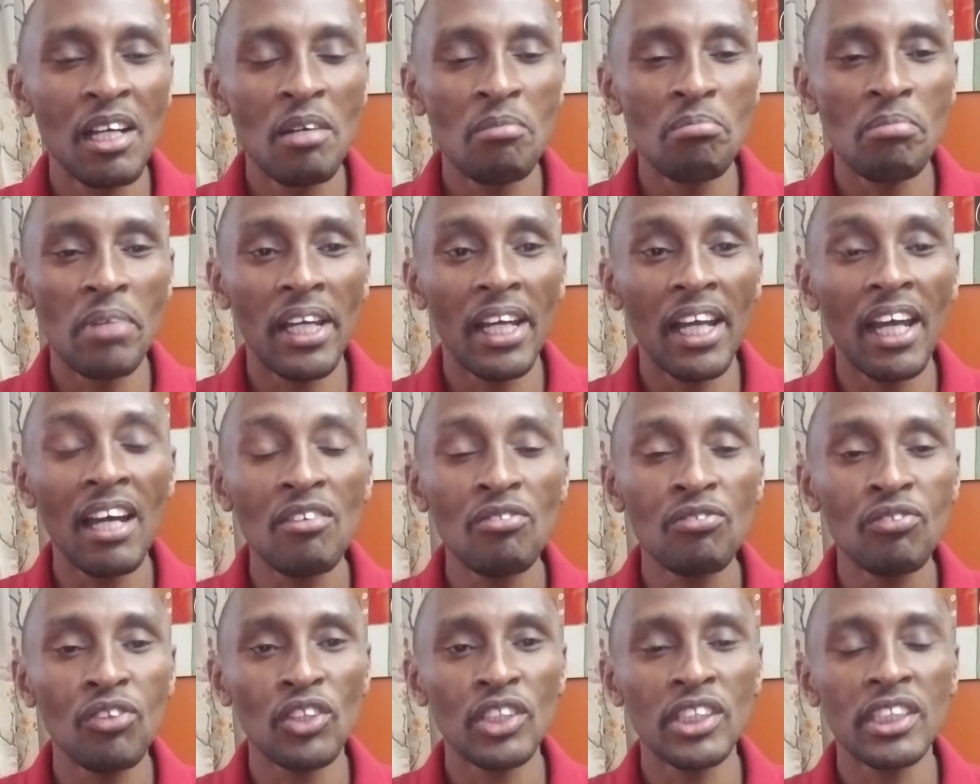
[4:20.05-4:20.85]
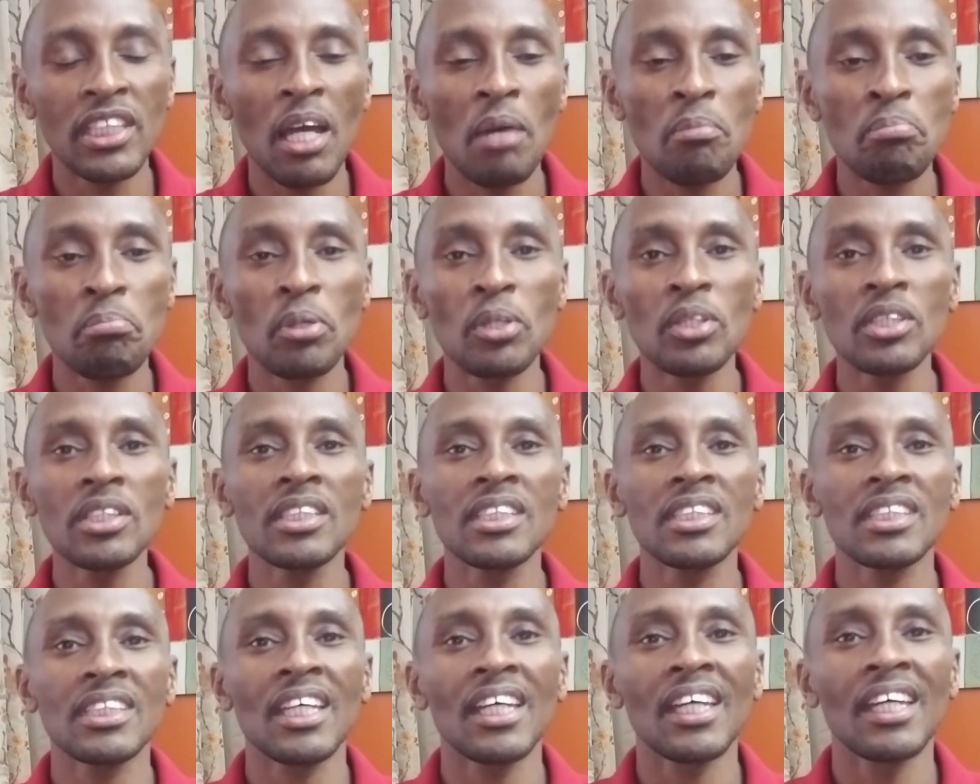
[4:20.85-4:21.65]
My love for
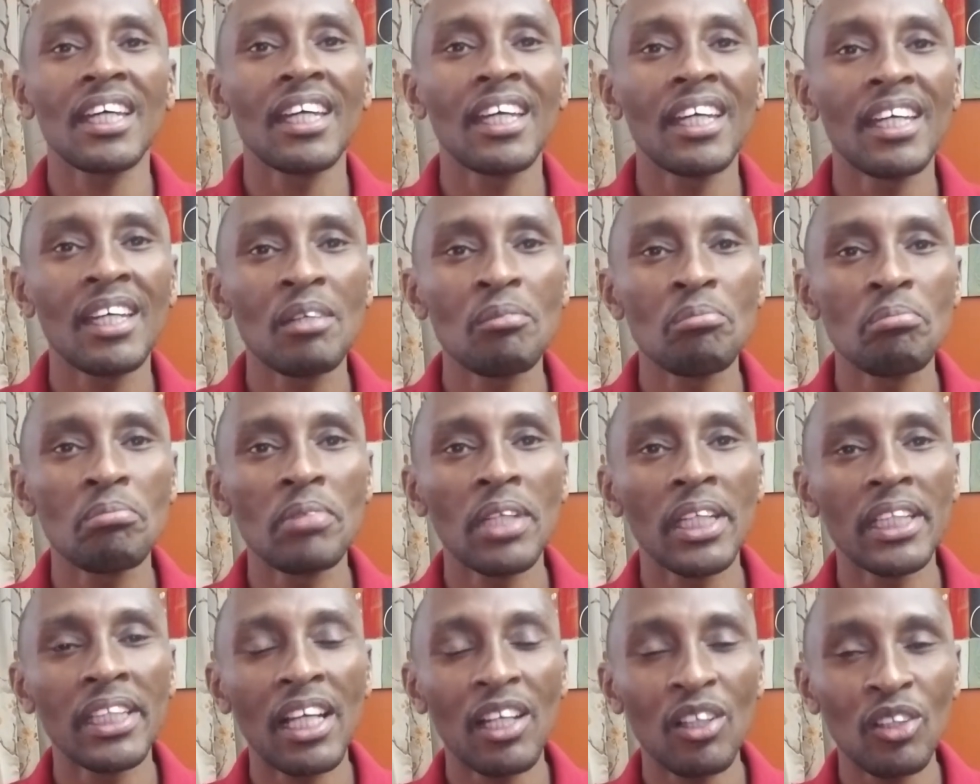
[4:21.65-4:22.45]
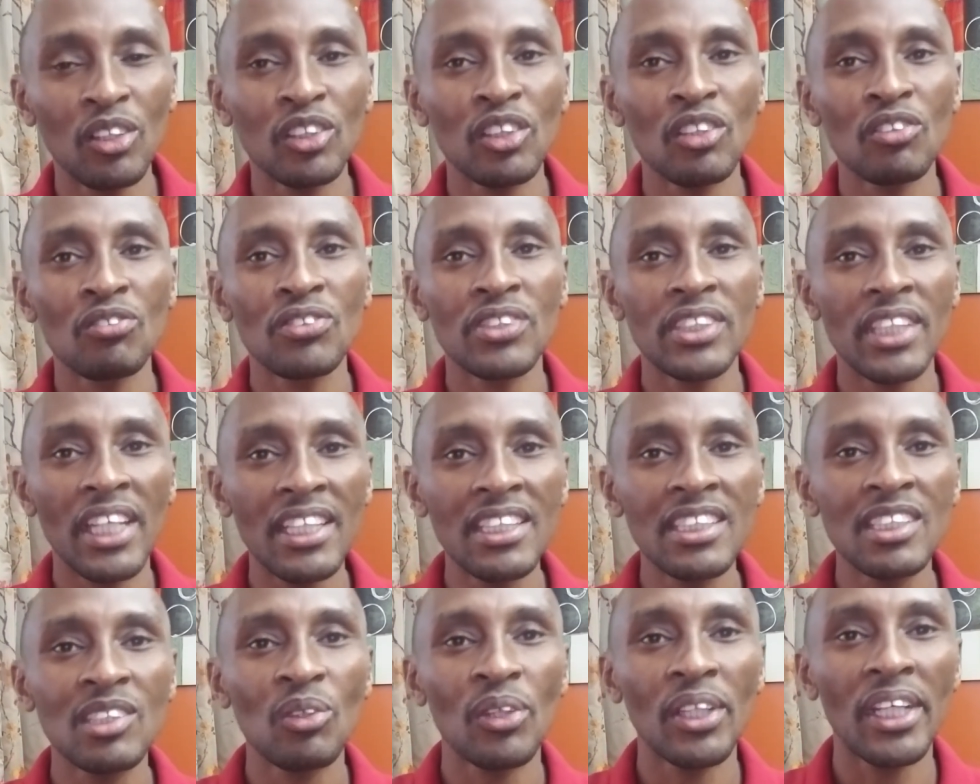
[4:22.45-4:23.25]
chapos made a lot of
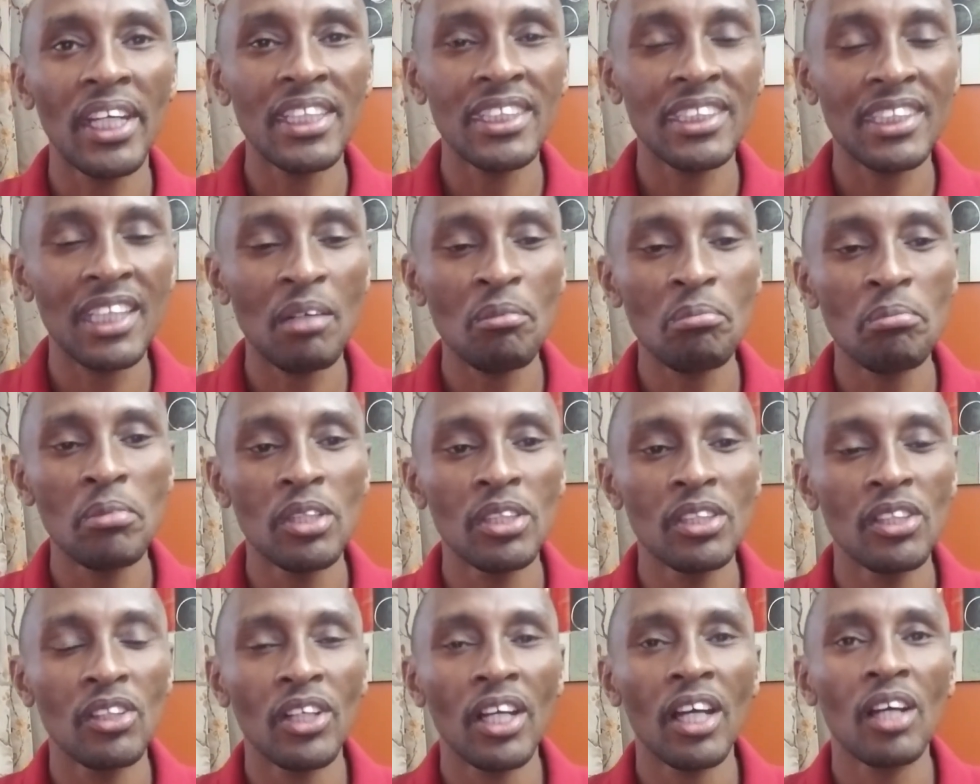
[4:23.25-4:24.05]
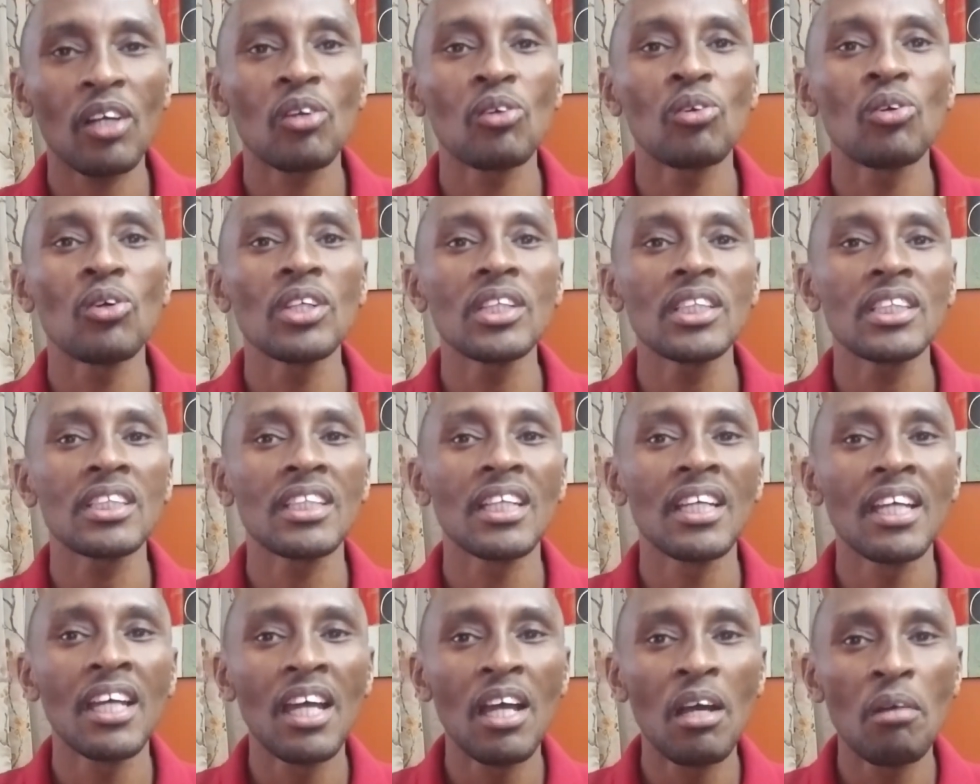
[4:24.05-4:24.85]
sense when I stumbled on a quote
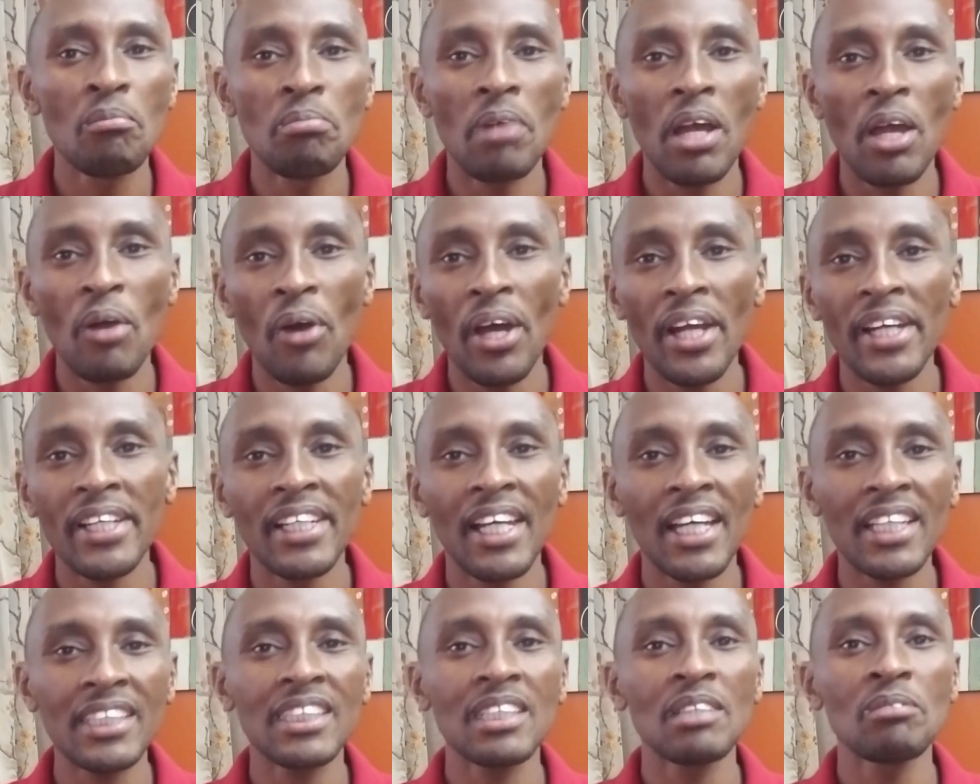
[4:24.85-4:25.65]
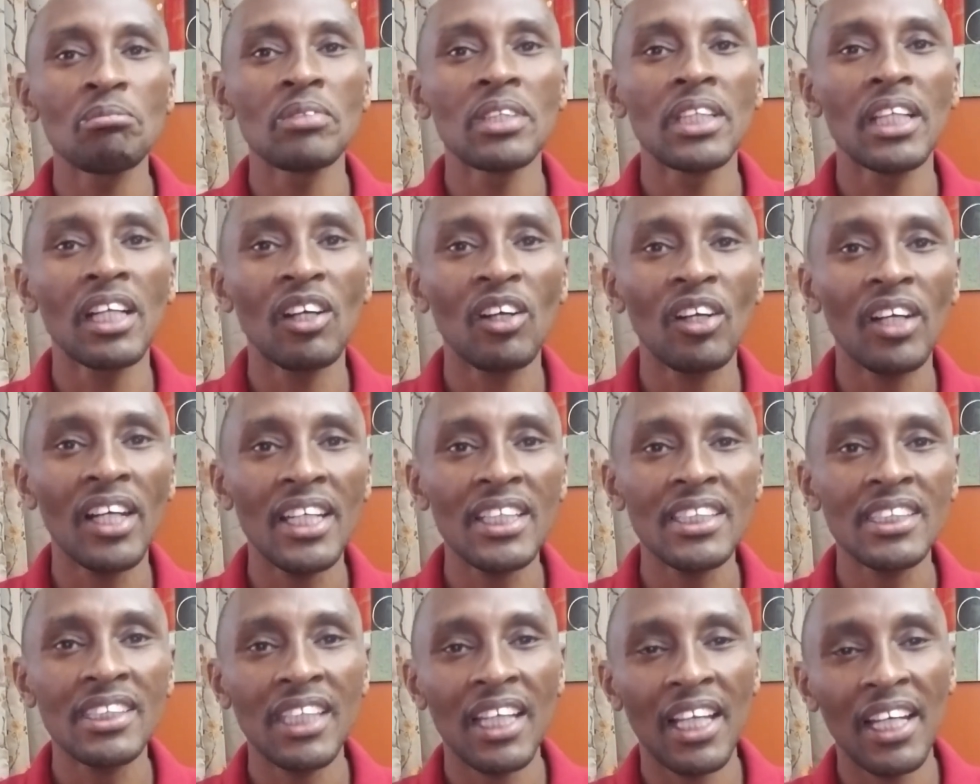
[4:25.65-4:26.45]
by one Nassim
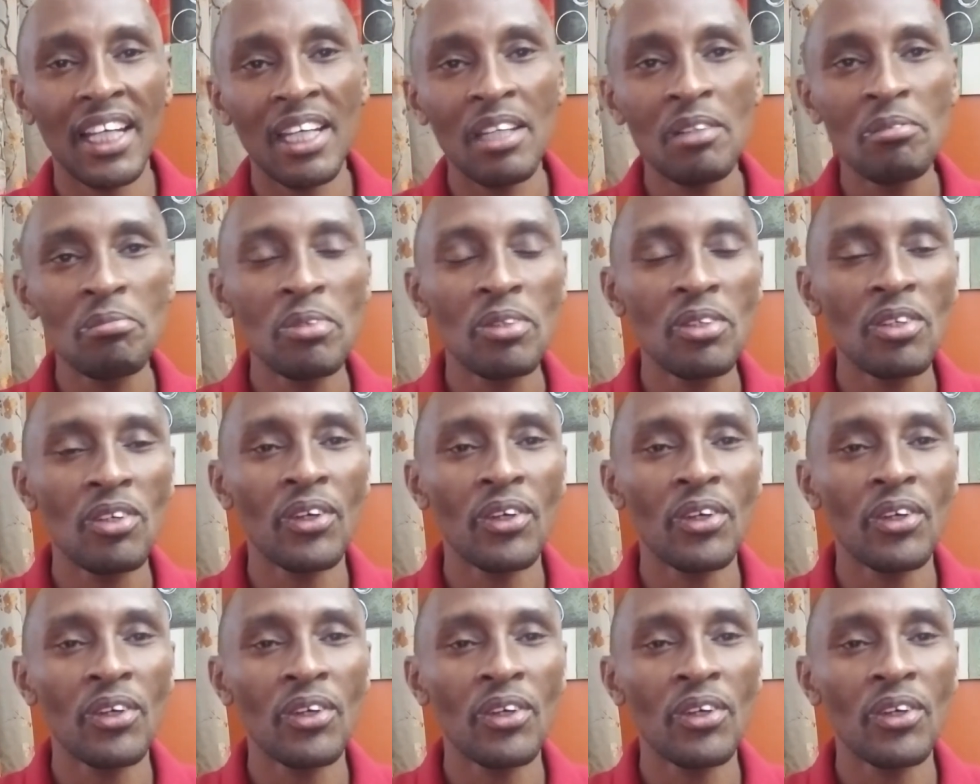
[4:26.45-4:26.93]
Nicholas Taleb,